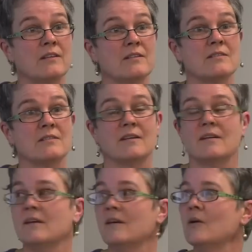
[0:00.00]
of this,
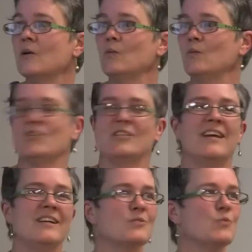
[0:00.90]
which
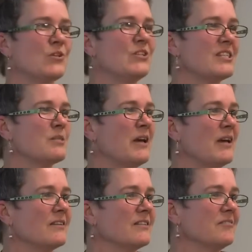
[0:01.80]
again is what you'd
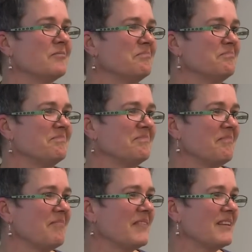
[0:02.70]
expect.
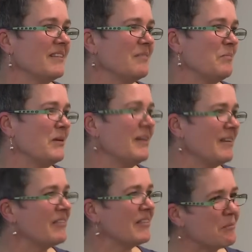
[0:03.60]
But I
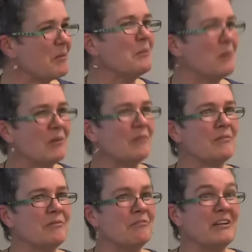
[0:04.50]
don't think people have
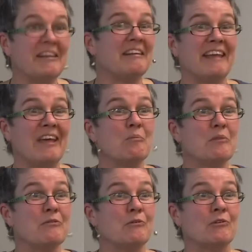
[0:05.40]
written it down
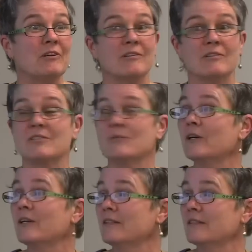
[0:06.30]
before in lots of
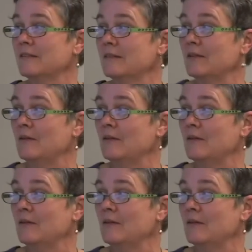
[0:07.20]
ways.